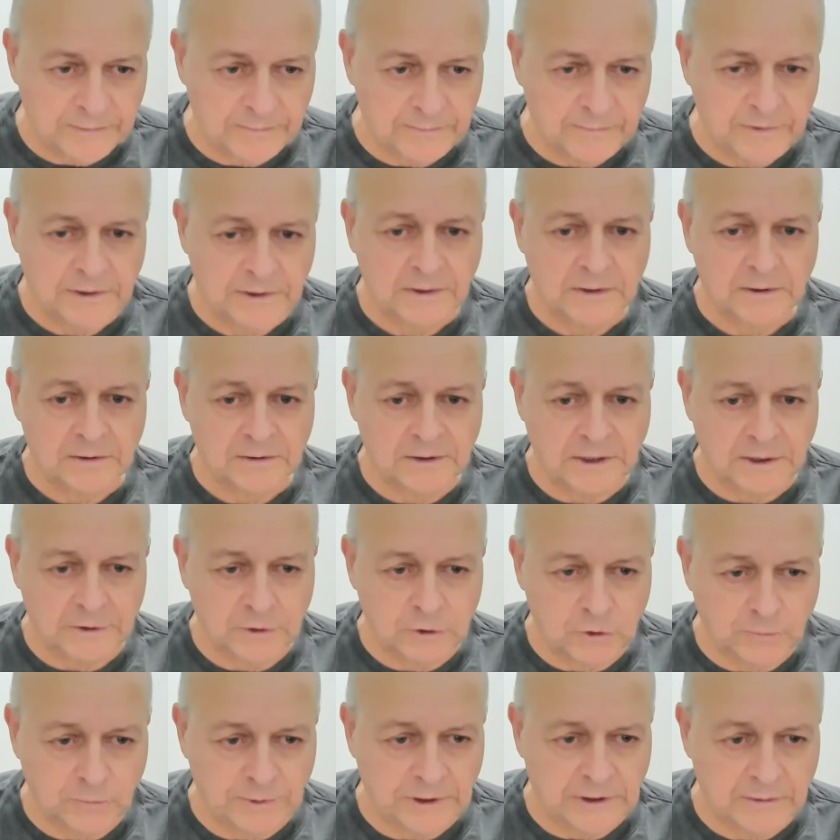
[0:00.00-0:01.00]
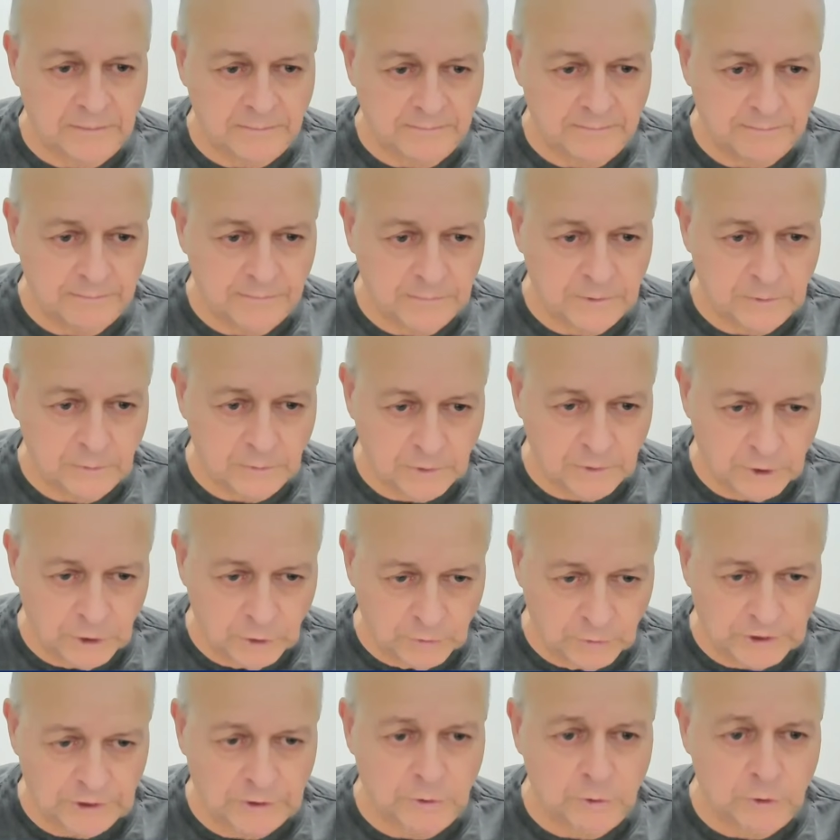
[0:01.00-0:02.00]
him that you mean,
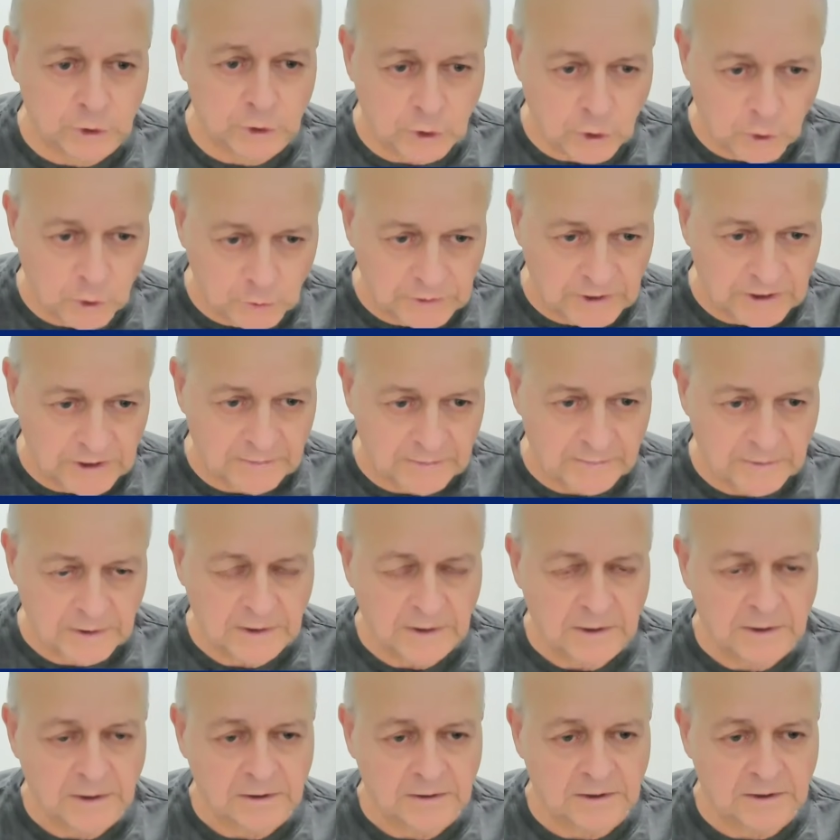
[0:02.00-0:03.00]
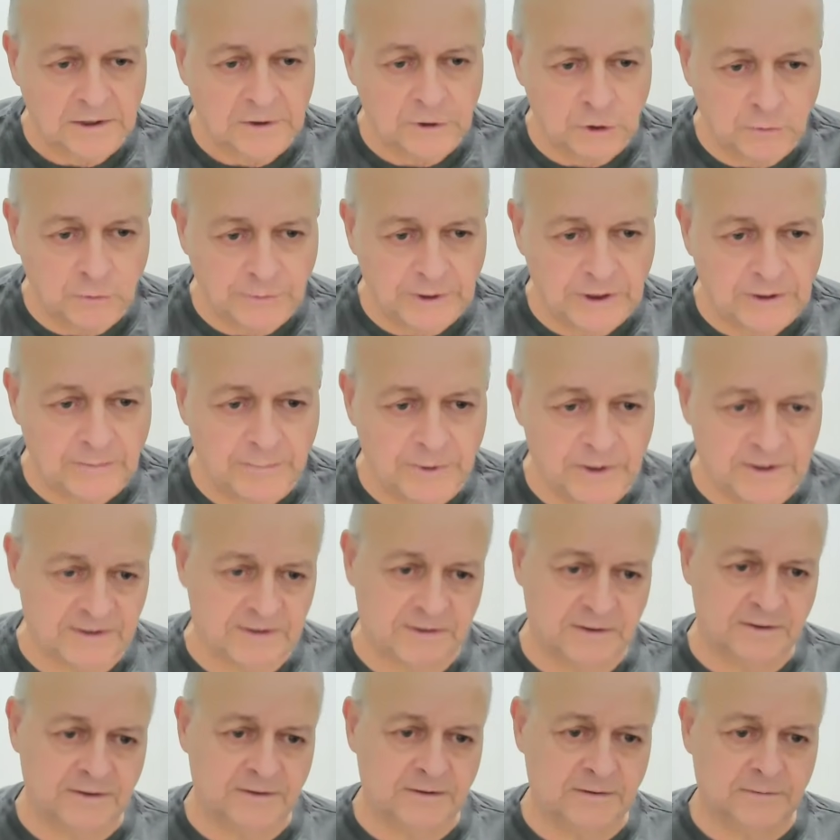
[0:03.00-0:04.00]
you need to show them that you mean
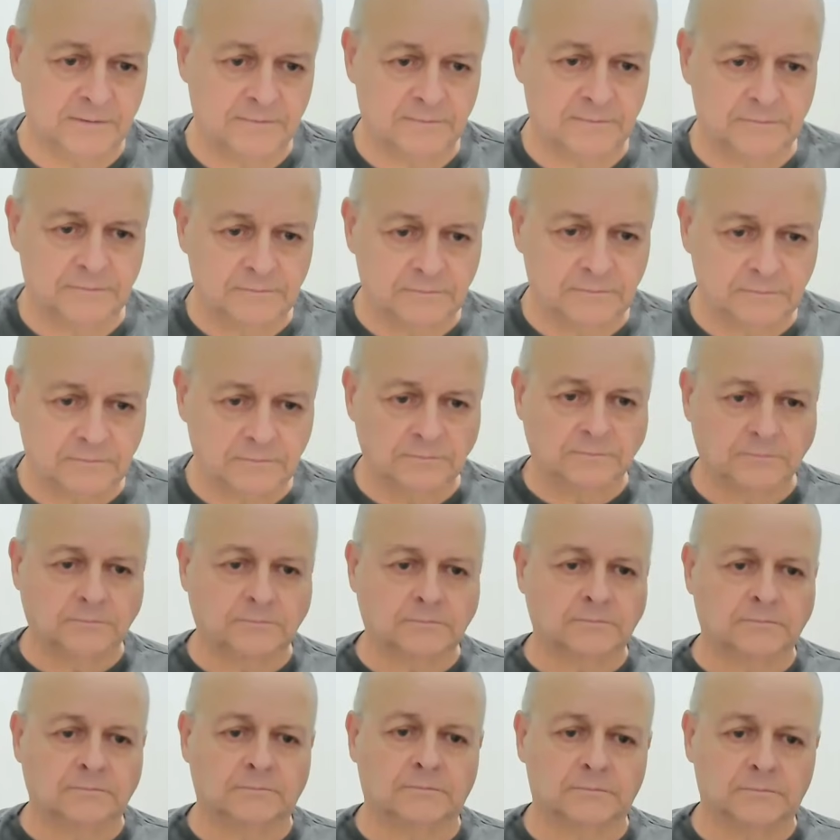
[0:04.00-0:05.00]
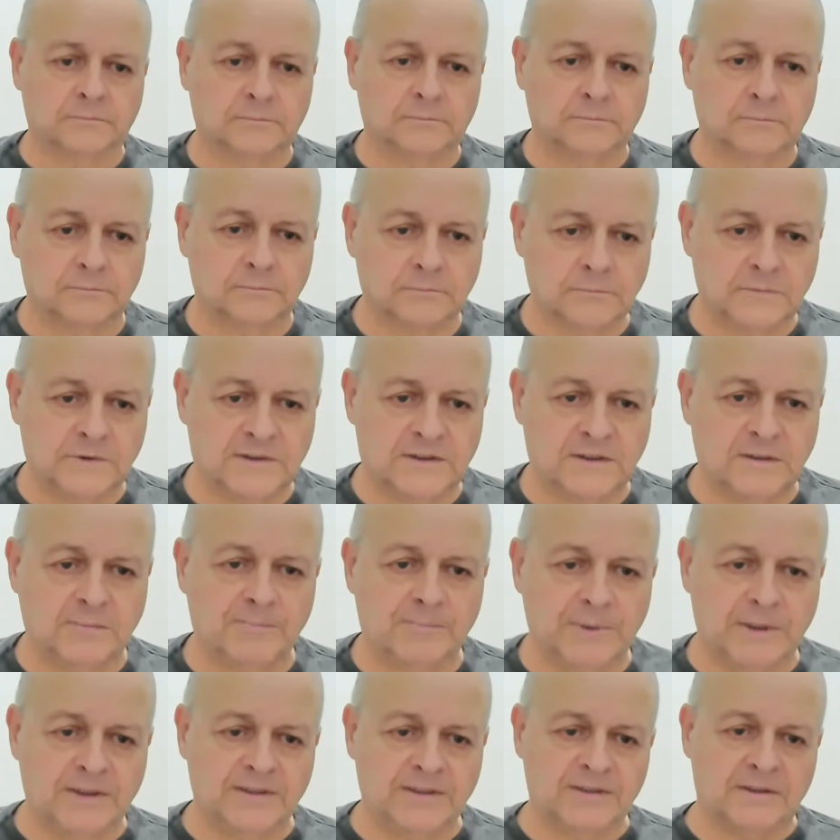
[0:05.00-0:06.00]
business.
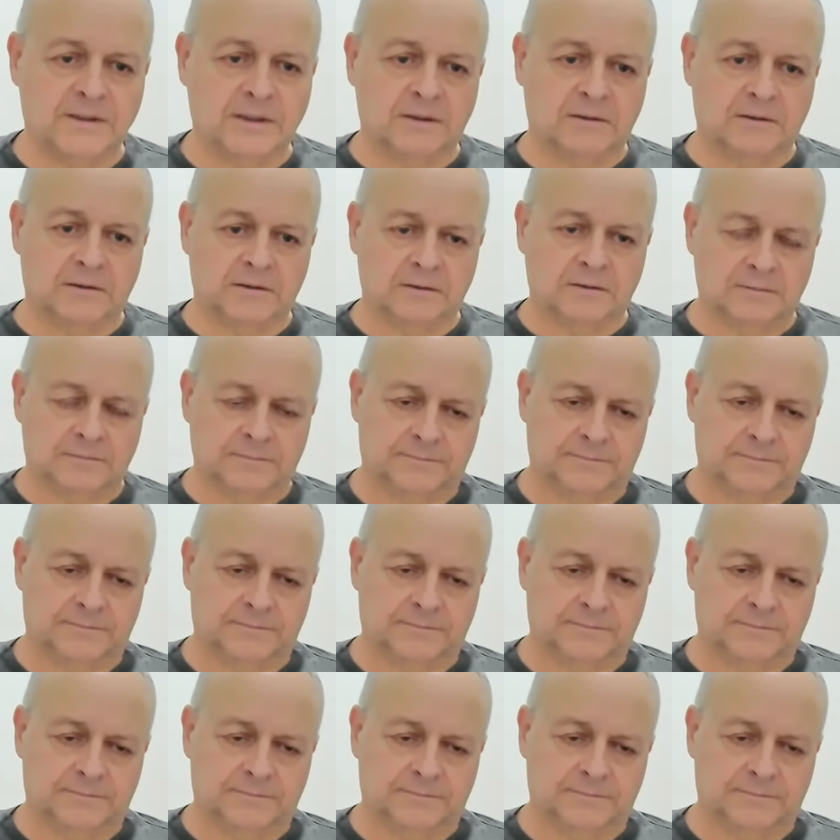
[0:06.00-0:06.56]
Simple as that.